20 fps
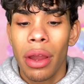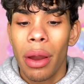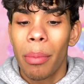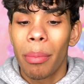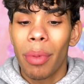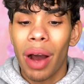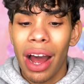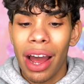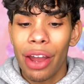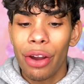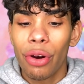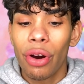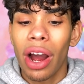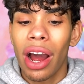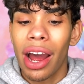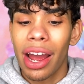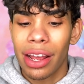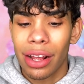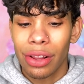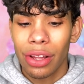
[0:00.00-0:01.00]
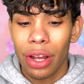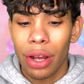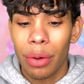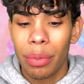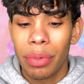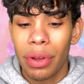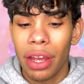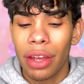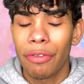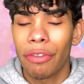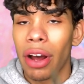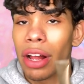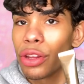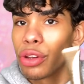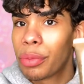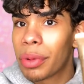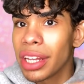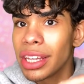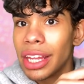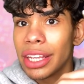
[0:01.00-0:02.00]

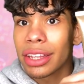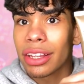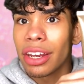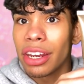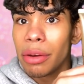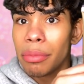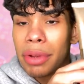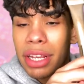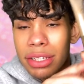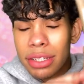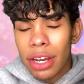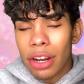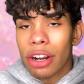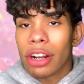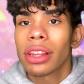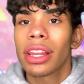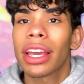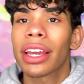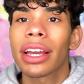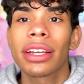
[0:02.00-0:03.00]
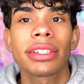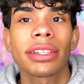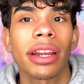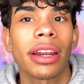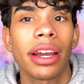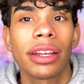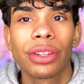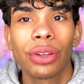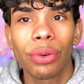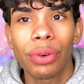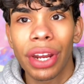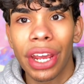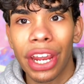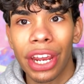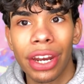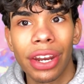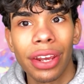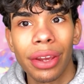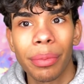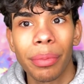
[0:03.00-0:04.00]
Volume and Lengthening Mascara. Like I said, I don't
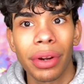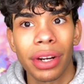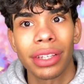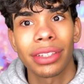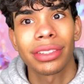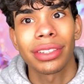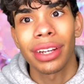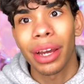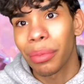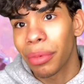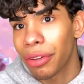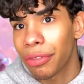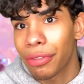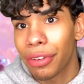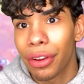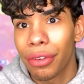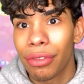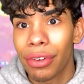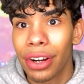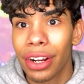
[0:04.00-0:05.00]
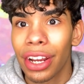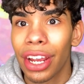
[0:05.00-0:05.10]
hate it, but it's not my favorite.